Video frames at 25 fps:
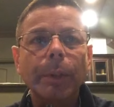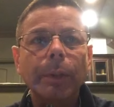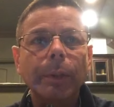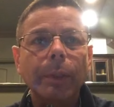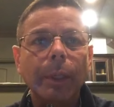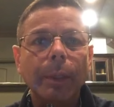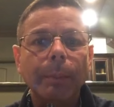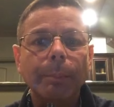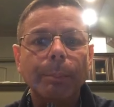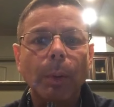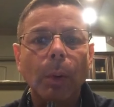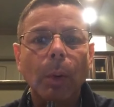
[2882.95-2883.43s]

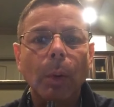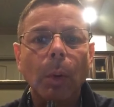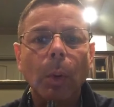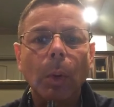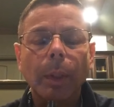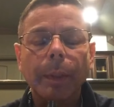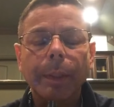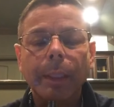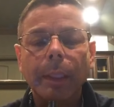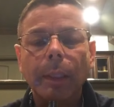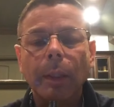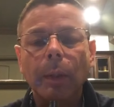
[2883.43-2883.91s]
their bowl,
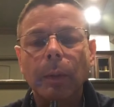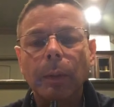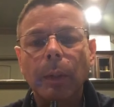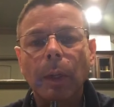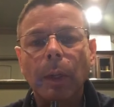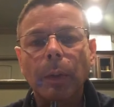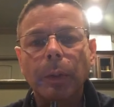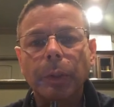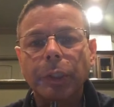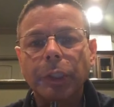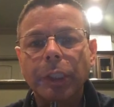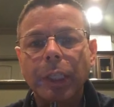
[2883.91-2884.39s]
and they're going,
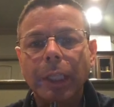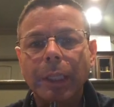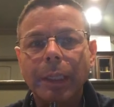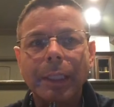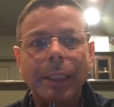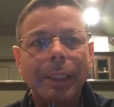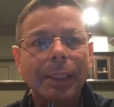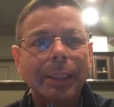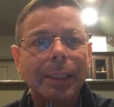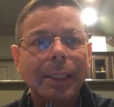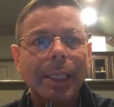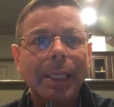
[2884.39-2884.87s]
oh shit,
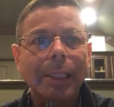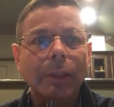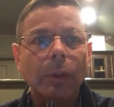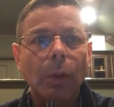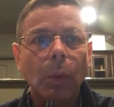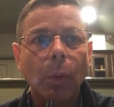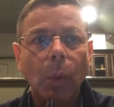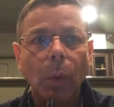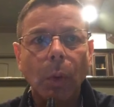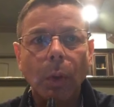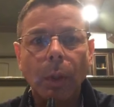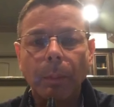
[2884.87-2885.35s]
this tastes
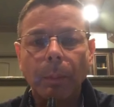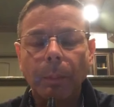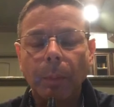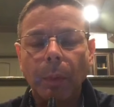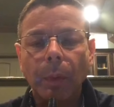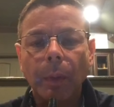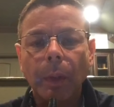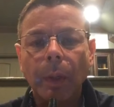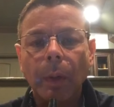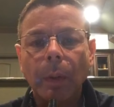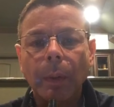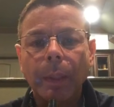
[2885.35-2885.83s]

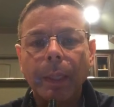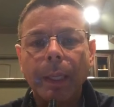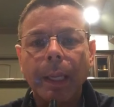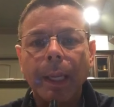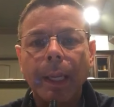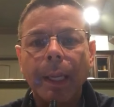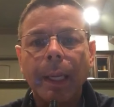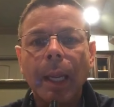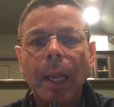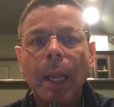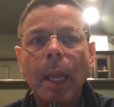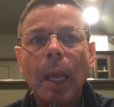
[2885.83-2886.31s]
horrible,
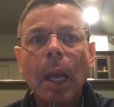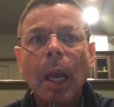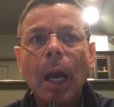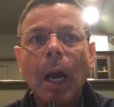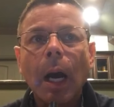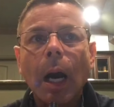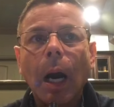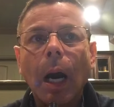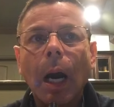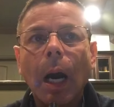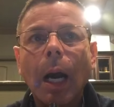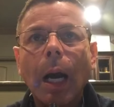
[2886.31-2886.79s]
okay?
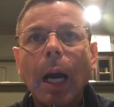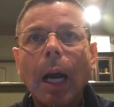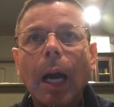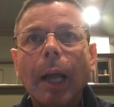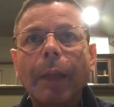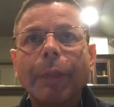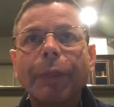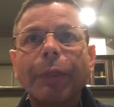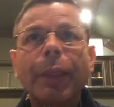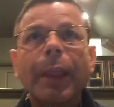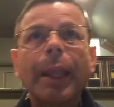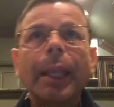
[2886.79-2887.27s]
I
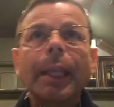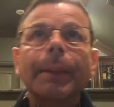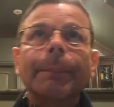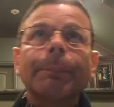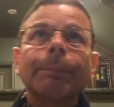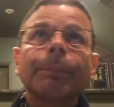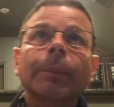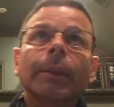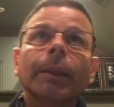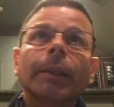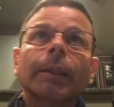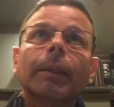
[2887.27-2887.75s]
think
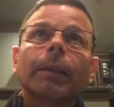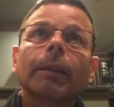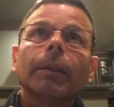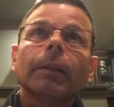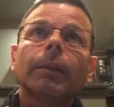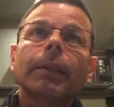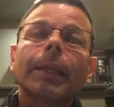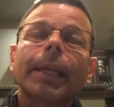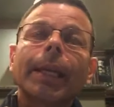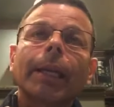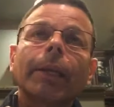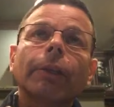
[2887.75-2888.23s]

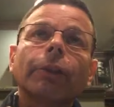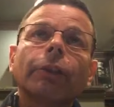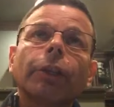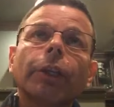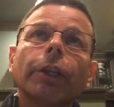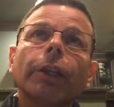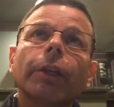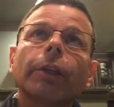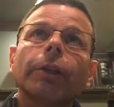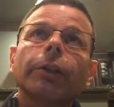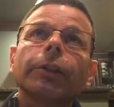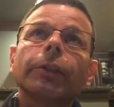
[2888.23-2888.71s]

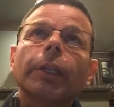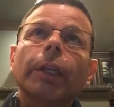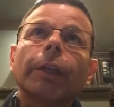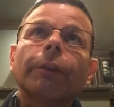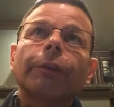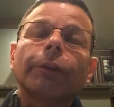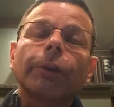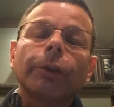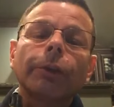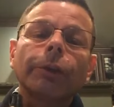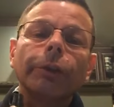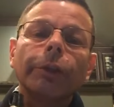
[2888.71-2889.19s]
Tangiers, if
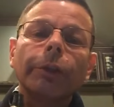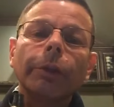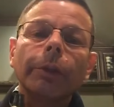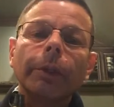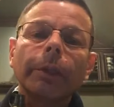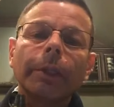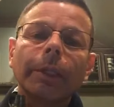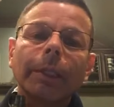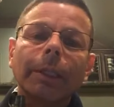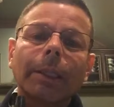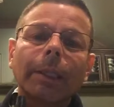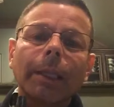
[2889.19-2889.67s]
you're new to
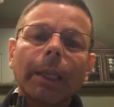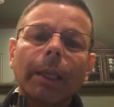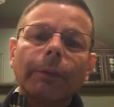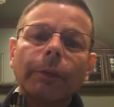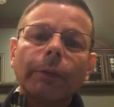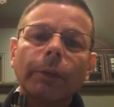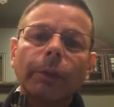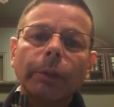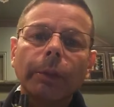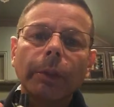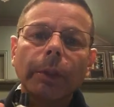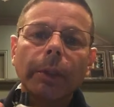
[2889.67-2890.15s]

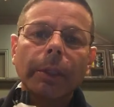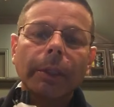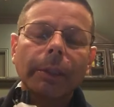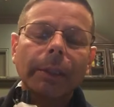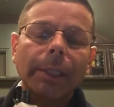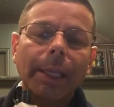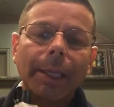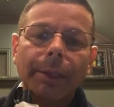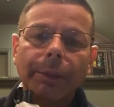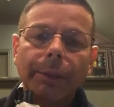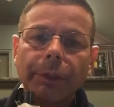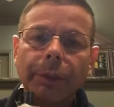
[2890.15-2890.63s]
the
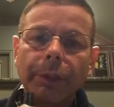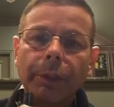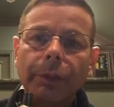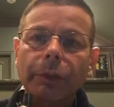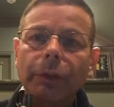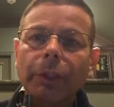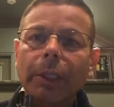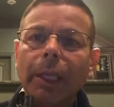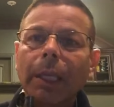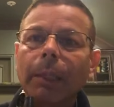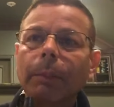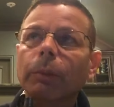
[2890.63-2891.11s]
Tangiers
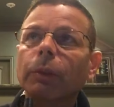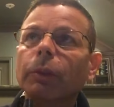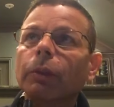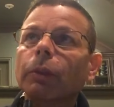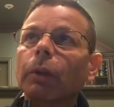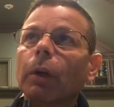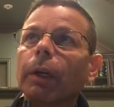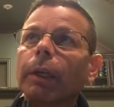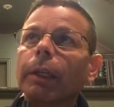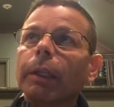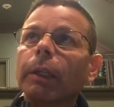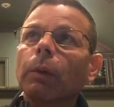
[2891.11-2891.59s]
game,
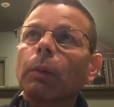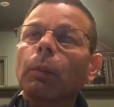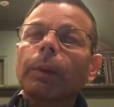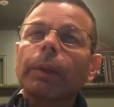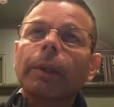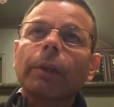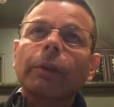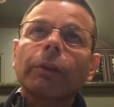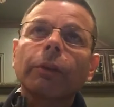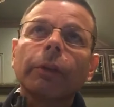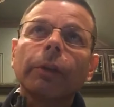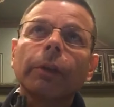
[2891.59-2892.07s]
starting with the
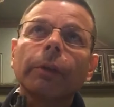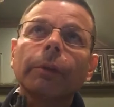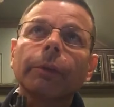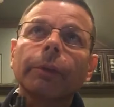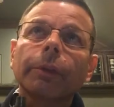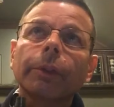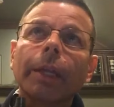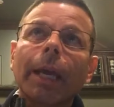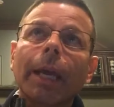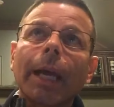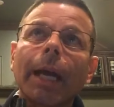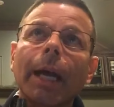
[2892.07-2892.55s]
silver
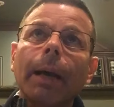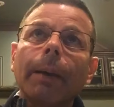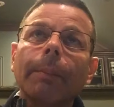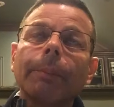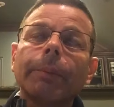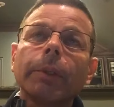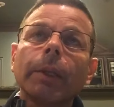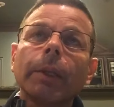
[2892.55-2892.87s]
tabs,